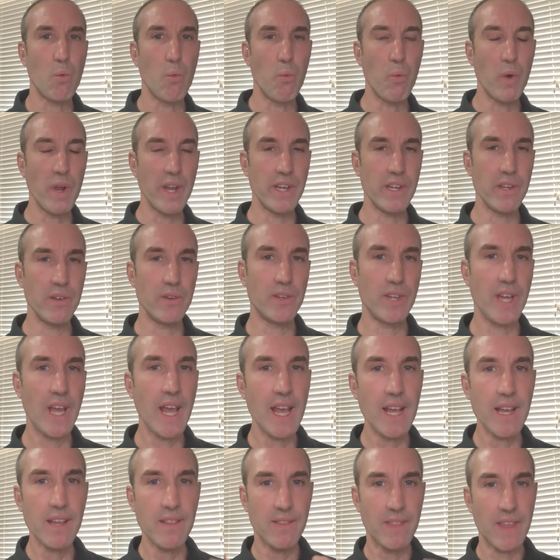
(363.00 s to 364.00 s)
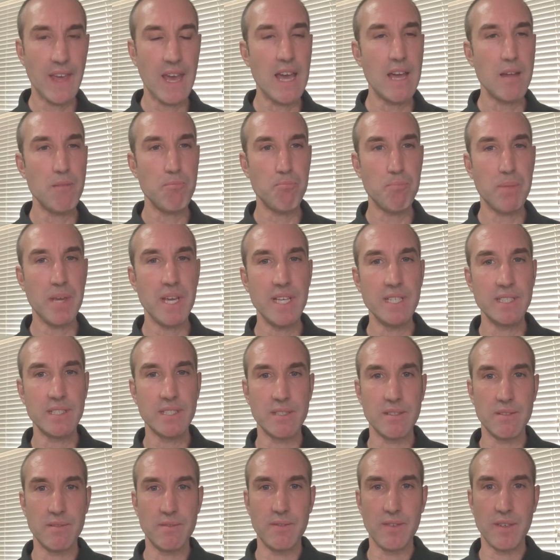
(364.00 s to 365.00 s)
when you take that piece
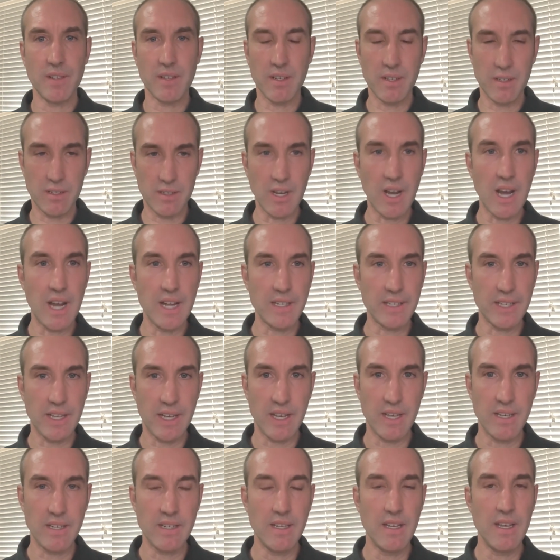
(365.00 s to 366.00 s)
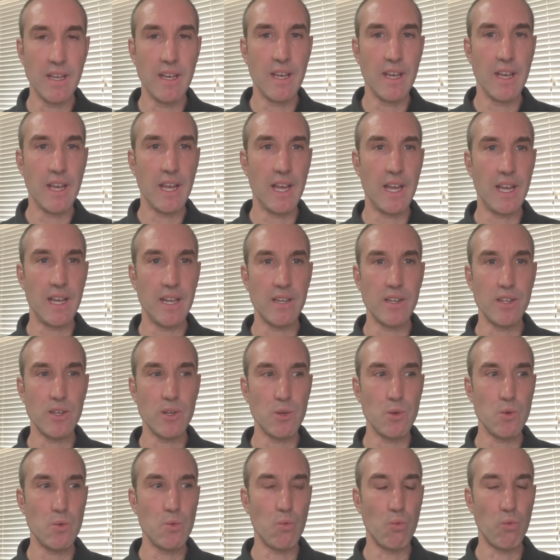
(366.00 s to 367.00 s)
of content and
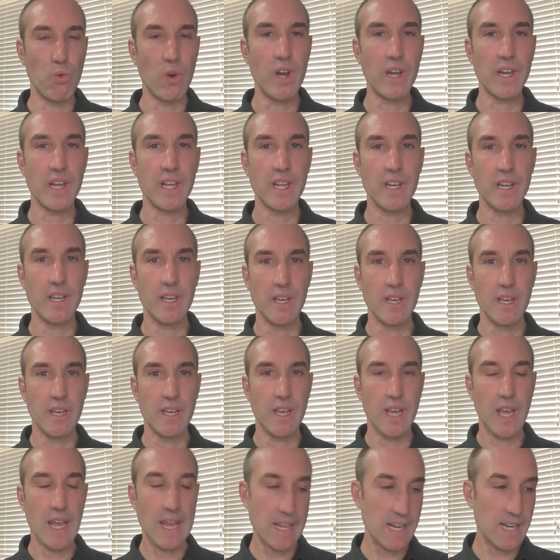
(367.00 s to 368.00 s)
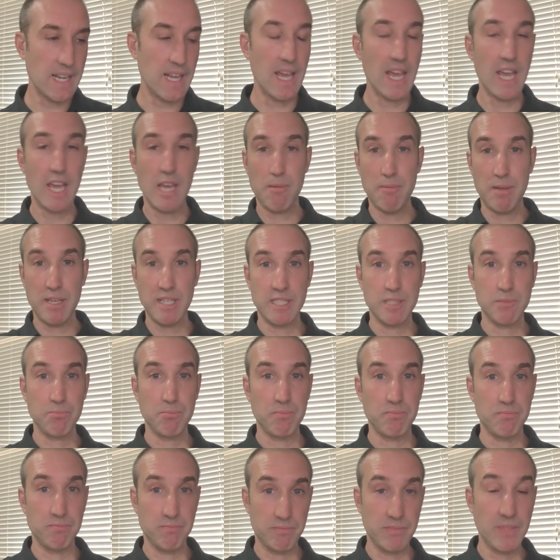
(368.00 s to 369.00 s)
you run it in an A/B
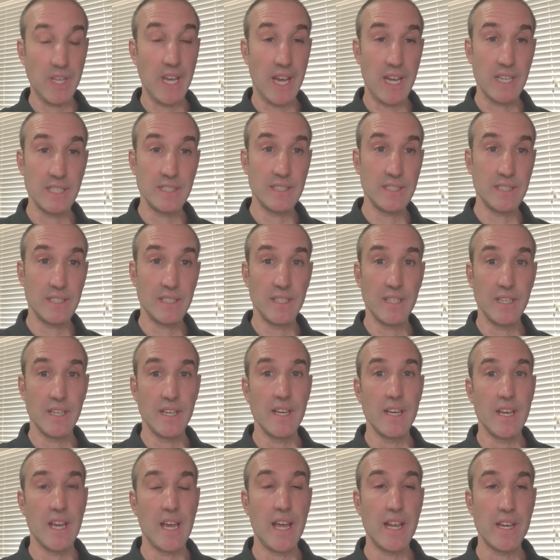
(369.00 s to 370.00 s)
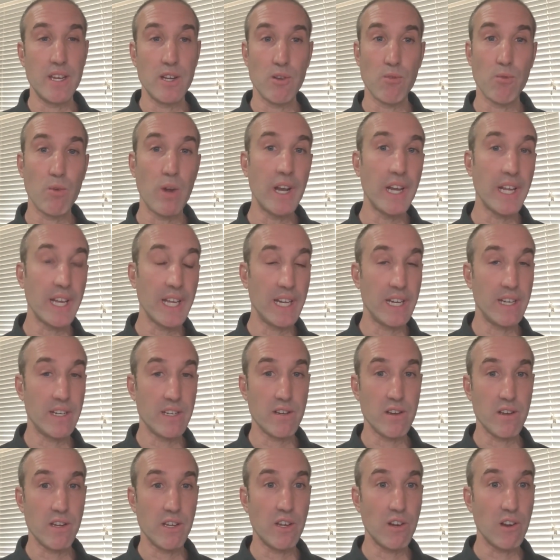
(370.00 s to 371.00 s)
test, and you're running it
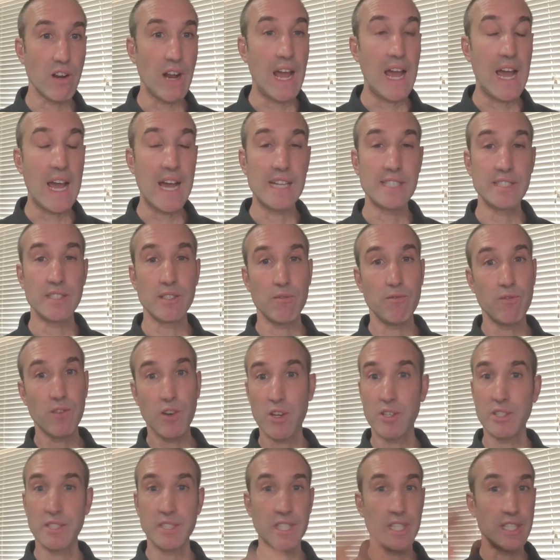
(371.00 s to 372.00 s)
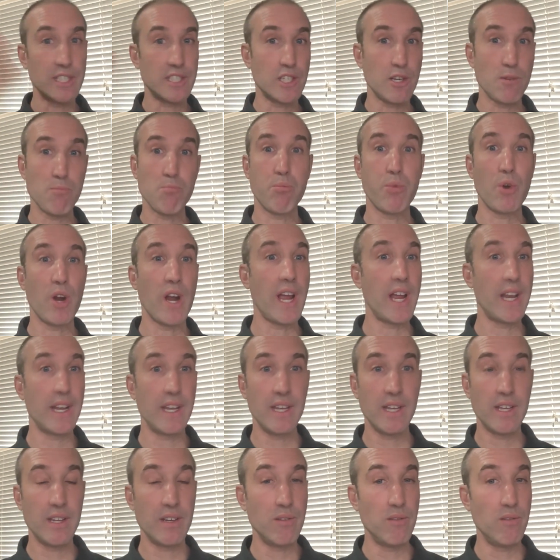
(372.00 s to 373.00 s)
in your ads versus just your
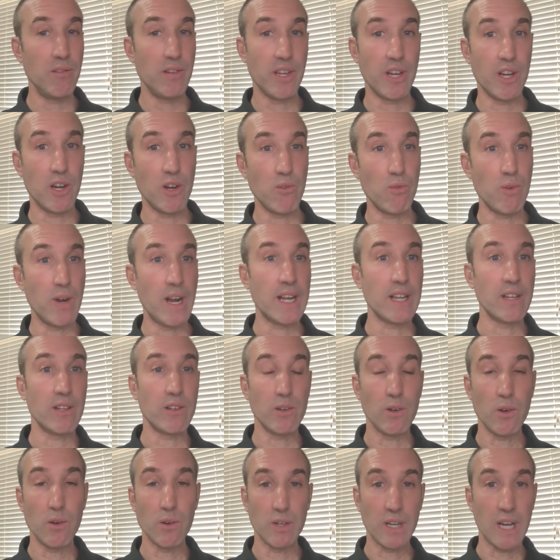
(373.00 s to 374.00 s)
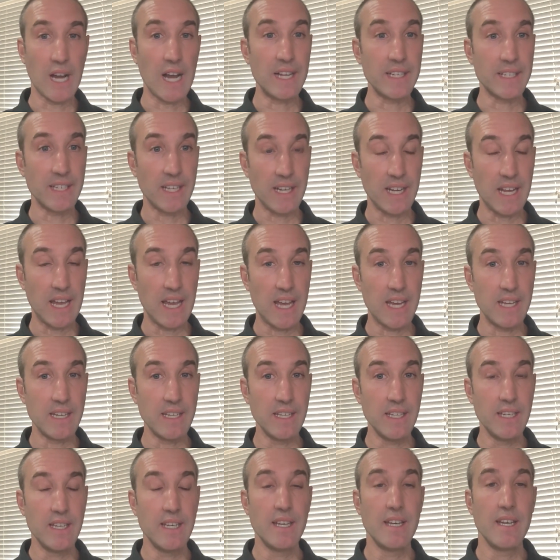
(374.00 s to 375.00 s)
branded, regular old content ad,
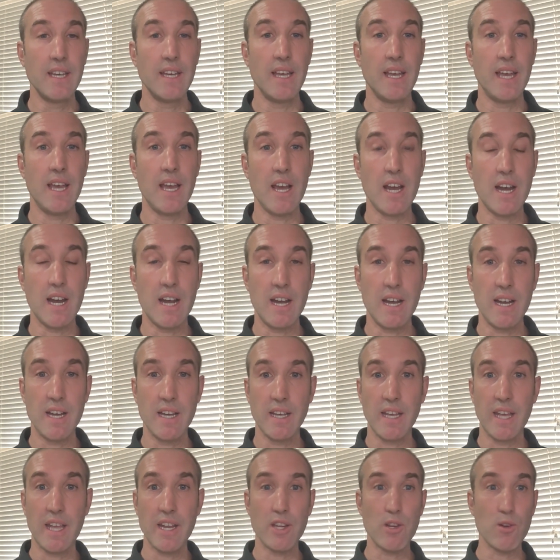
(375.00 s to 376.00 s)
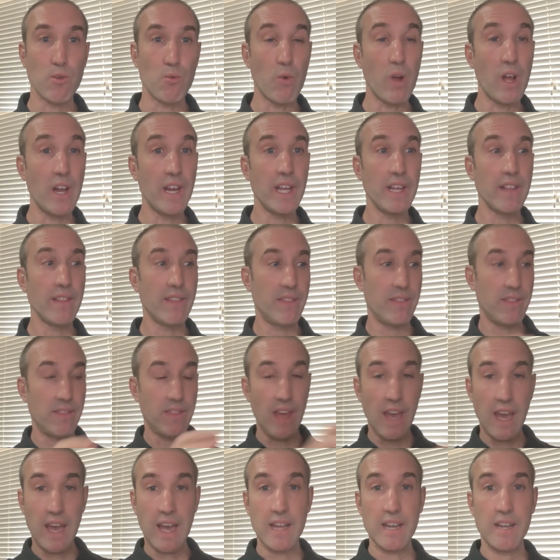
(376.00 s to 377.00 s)
and you're running
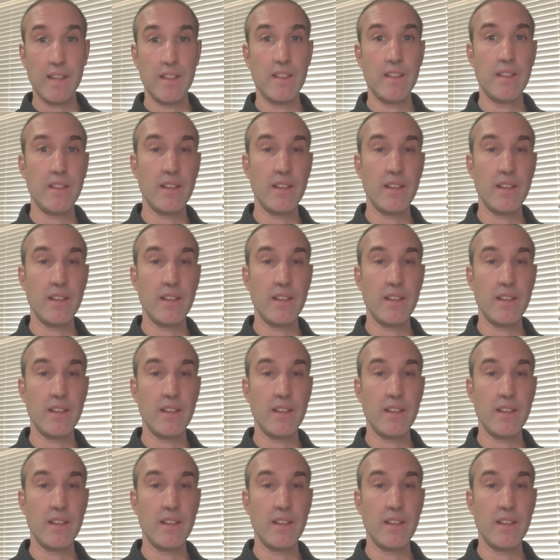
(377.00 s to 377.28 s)
that